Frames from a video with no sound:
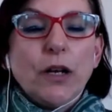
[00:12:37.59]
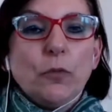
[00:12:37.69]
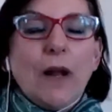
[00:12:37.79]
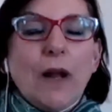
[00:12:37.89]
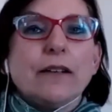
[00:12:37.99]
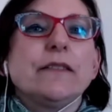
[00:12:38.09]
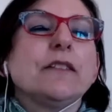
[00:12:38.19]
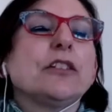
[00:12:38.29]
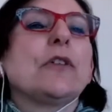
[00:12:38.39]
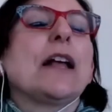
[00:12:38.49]
Oneness
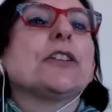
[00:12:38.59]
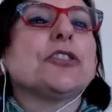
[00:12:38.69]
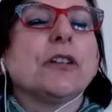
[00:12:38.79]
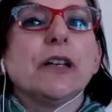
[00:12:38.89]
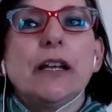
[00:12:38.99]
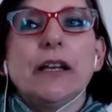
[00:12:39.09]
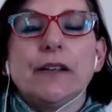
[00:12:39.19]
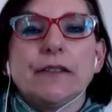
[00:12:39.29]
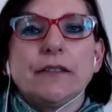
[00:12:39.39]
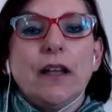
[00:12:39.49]
Integration
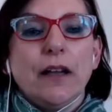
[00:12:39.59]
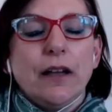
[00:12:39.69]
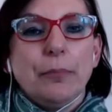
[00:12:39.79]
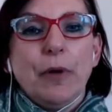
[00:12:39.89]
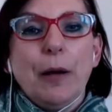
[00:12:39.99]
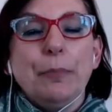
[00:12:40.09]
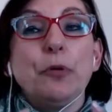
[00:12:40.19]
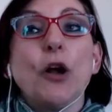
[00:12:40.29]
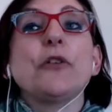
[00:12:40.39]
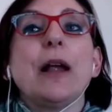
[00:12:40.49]
is a, a
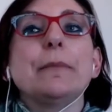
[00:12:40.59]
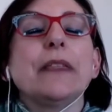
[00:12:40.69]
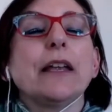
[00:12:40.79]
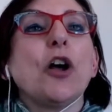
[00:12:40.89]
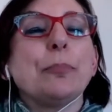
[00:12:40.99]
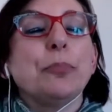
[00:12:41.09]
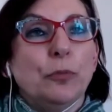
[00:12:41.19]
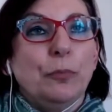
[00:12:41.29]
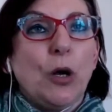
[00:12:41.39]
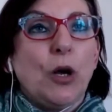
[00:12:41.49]
program that I
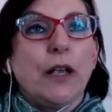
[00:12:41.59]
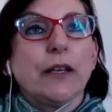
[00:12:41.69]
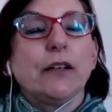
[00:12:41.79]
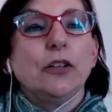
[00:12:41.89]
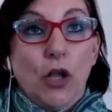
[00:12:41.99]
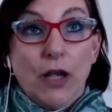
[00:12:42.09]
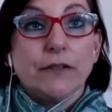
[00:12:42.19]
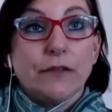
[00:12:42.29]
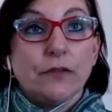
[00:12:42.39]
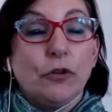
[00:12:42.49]
put my
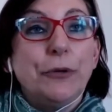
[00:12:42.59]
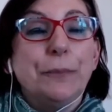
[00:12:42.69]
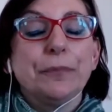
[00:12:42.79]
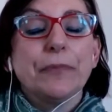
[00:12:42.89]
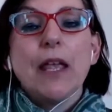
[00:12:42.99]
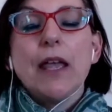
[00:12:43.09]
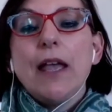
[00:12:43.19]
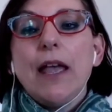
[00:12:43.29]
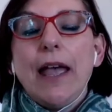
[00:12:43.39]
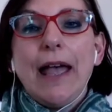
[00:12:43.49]
clients through,
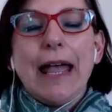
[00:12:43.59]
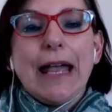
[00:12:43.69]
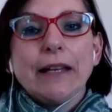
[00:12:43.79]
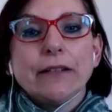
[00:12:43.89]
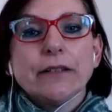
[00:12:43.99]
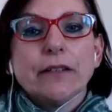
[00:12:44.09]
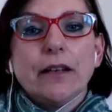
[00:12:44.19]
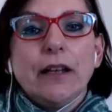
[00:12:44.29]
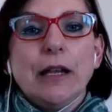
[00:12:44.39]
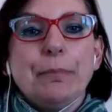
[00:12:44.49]
and
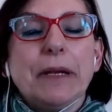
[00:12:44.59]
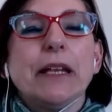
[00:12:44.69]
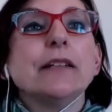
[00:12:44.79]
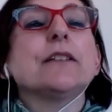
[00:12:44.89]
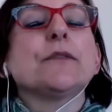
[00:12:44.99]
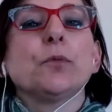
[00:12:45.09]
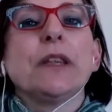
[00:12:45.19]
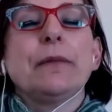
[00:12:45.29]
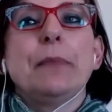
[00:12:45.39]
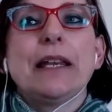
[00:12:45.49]
it begins
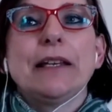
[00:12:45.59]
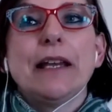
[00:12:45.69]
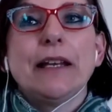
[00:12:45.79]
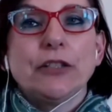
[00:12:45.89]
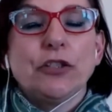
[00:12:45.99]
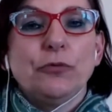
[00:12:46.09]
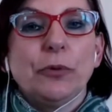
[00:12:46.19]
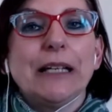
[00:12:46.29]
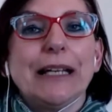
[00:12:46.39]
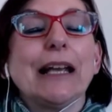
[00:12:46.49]
with me needing to
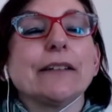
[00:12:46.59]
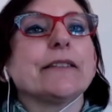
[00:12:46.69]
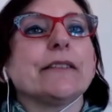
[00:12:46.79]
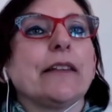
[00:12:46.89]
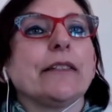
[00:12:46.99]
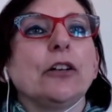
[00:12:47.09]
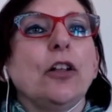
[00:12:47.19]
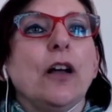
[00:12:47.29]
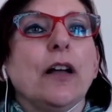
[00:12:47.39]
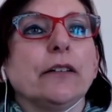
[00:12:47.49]
really understand the
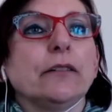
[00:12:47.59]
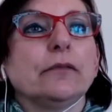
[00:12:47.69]
client